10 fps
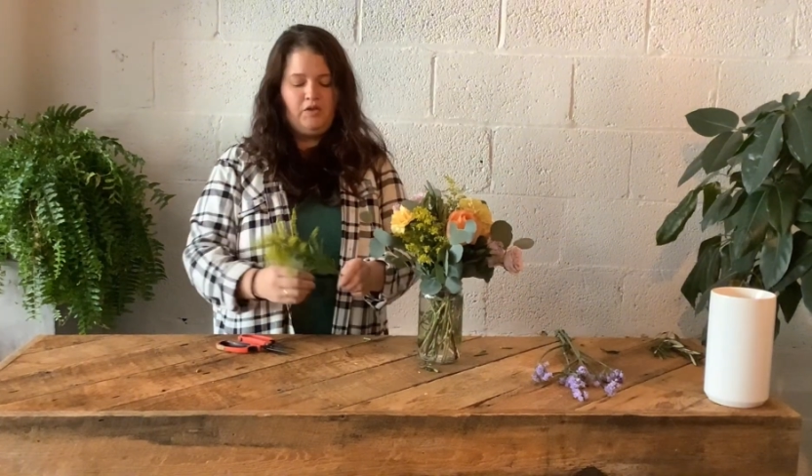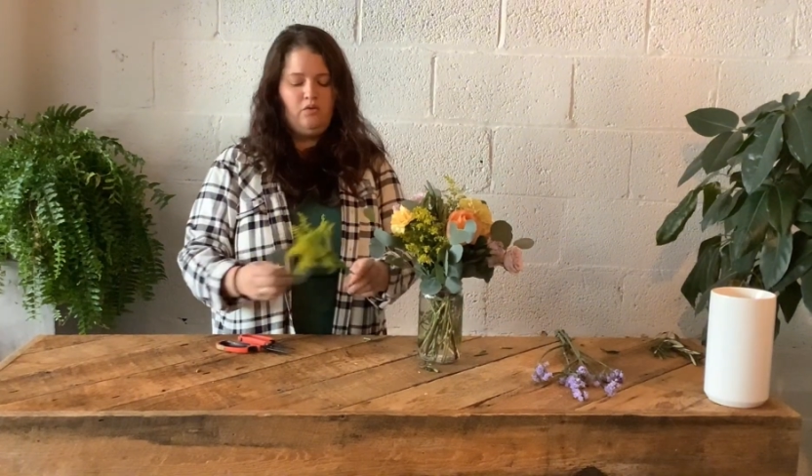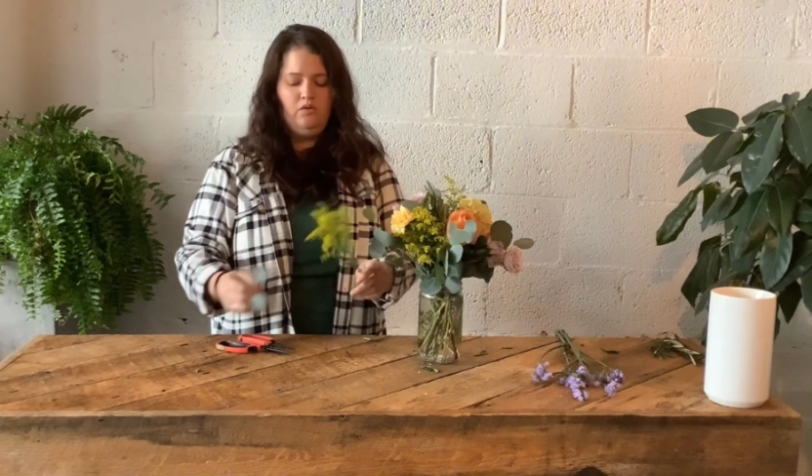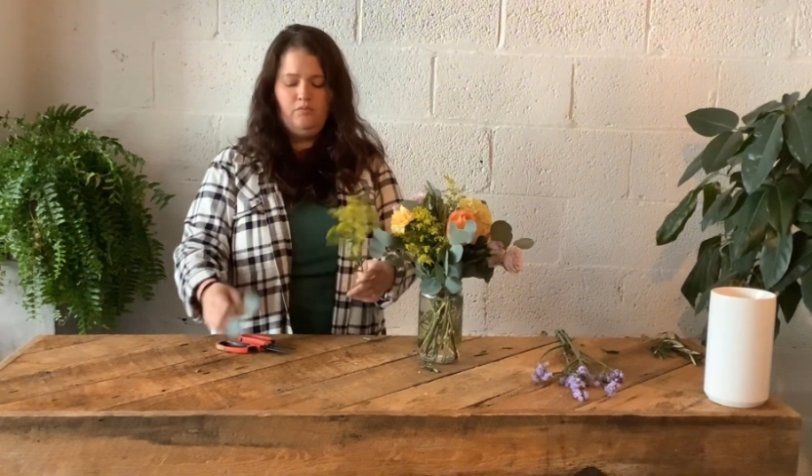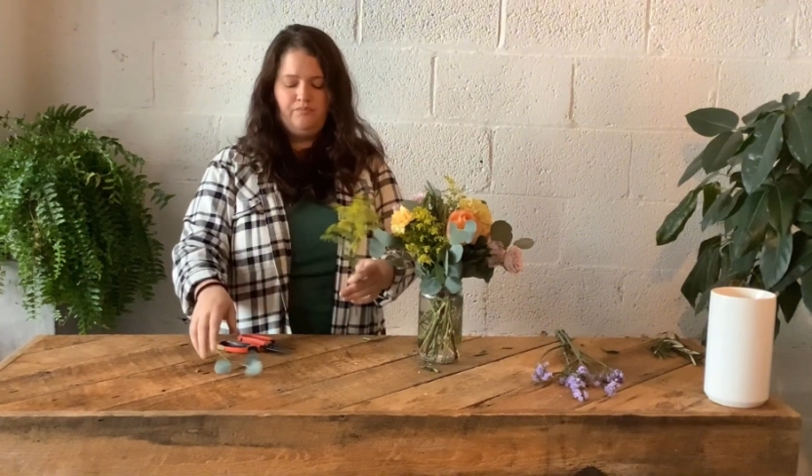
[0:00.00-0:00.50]

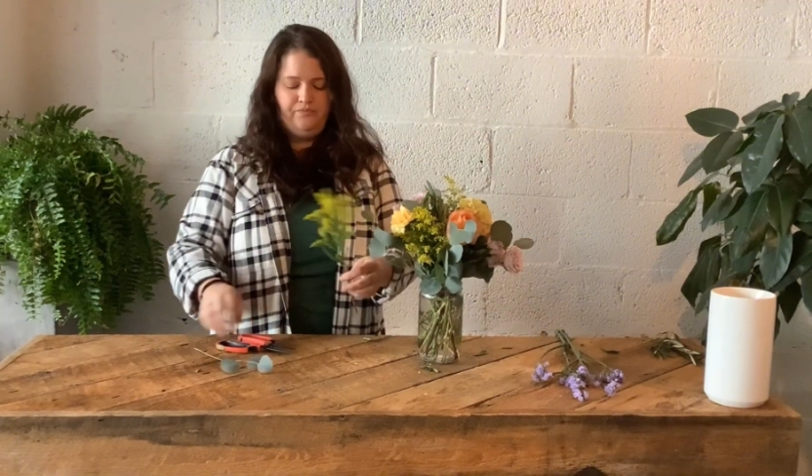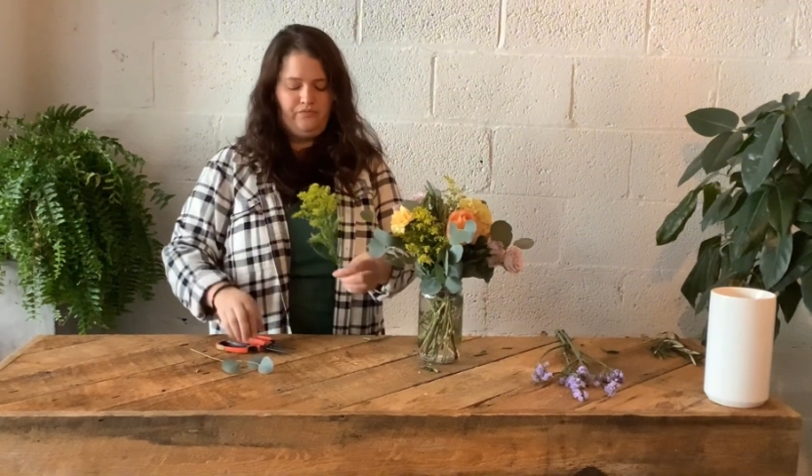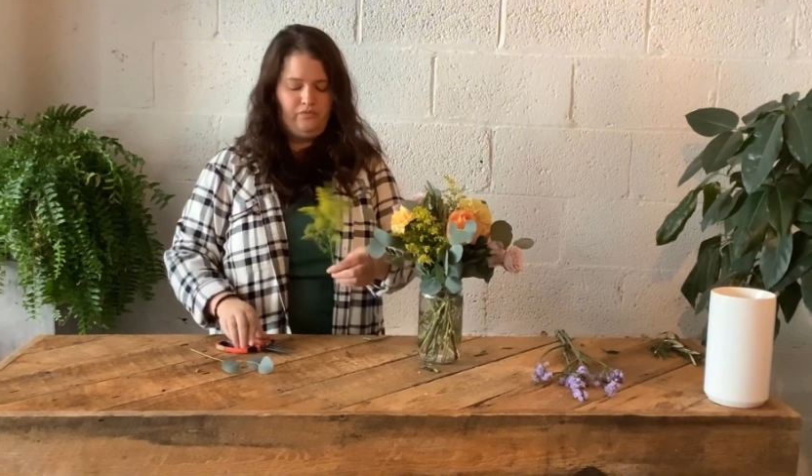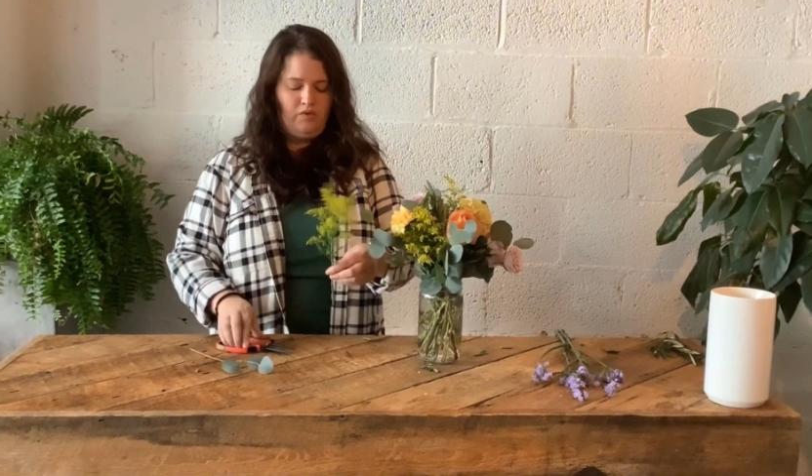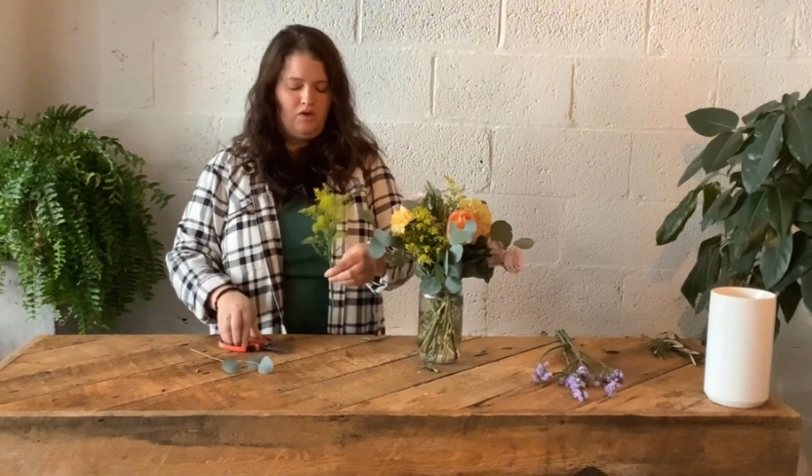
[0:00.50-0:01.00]

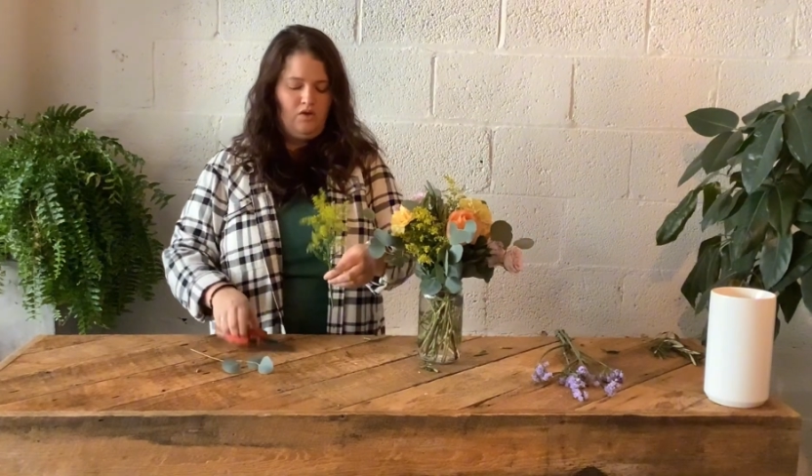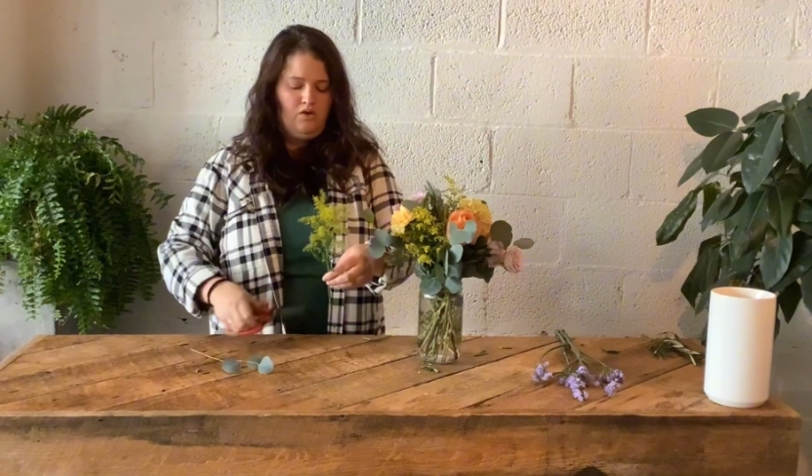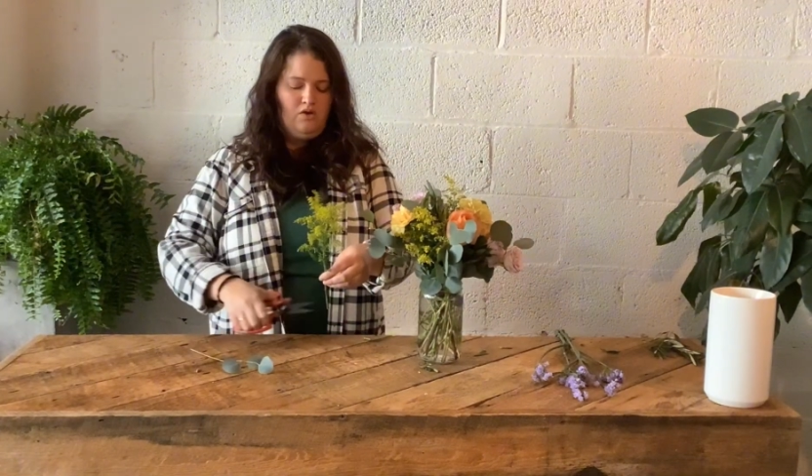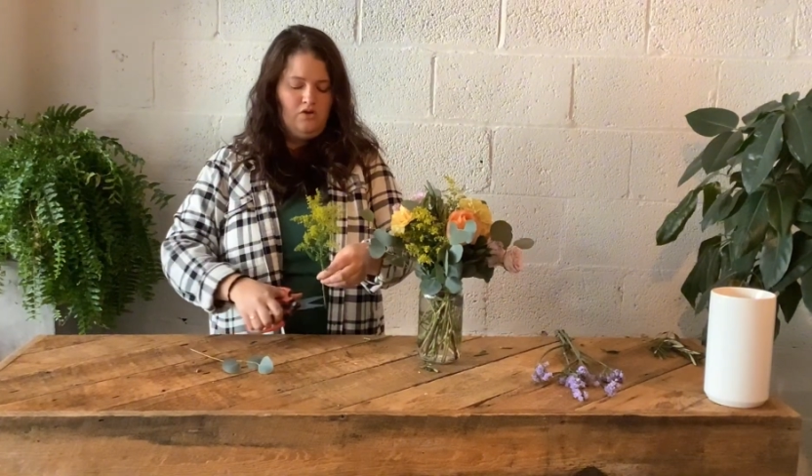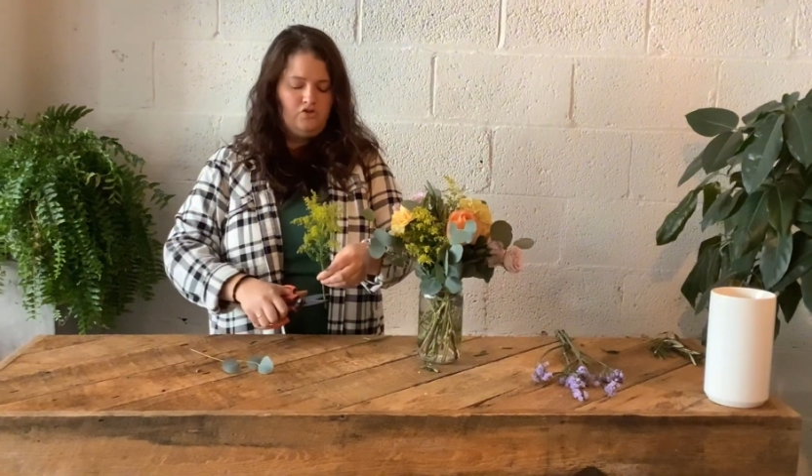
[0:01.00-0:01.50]

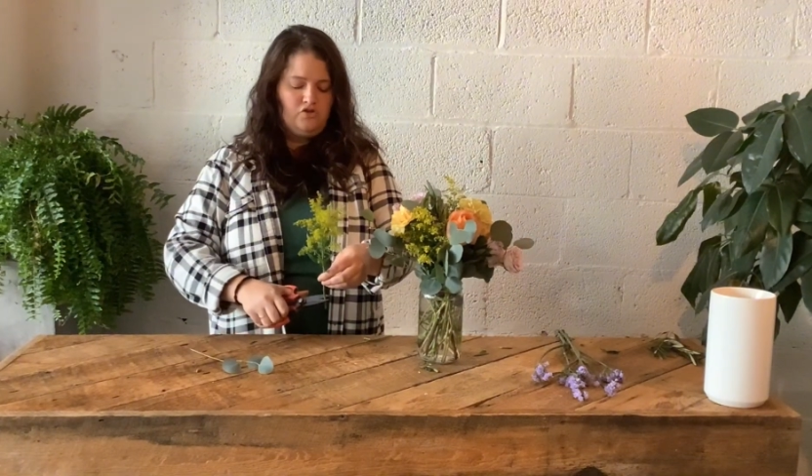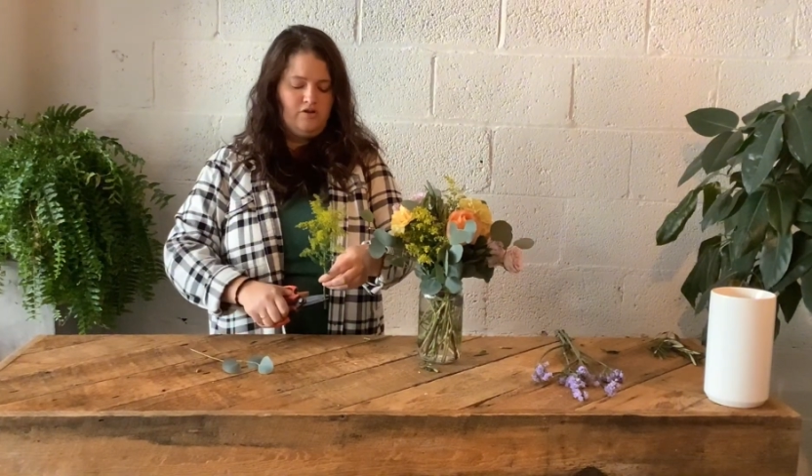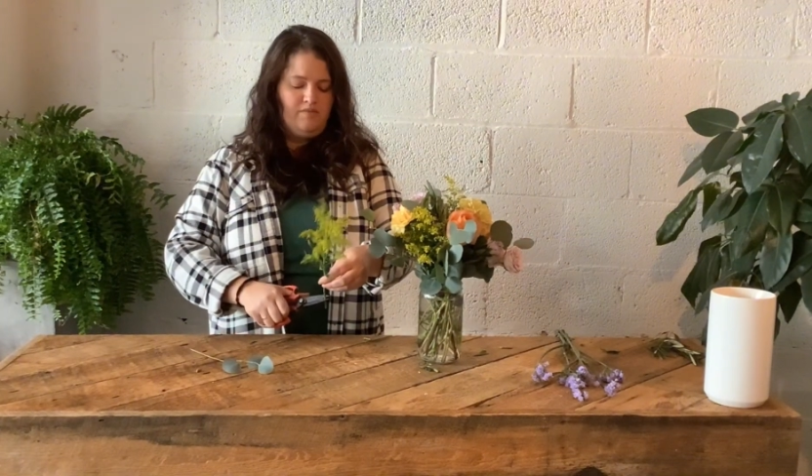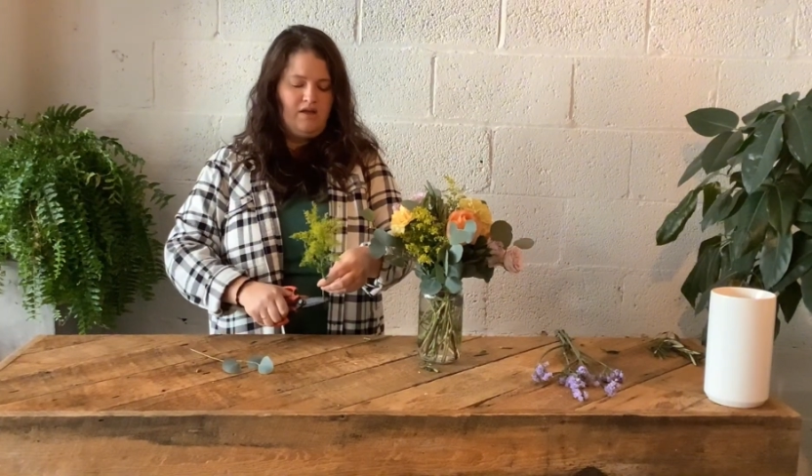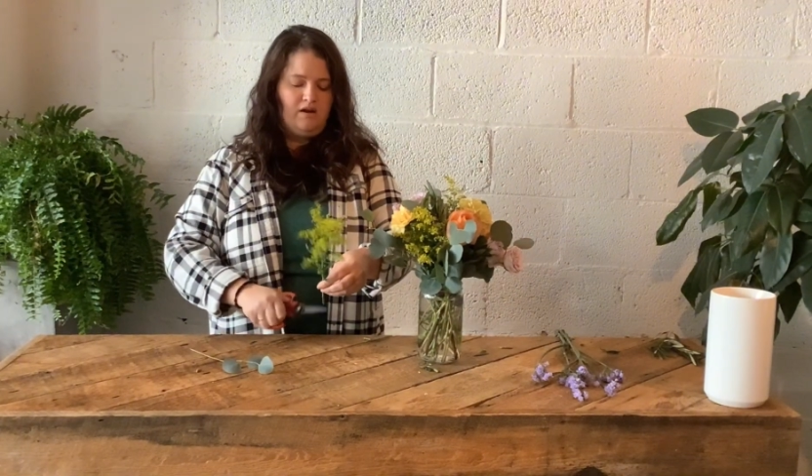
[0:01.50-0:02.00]
that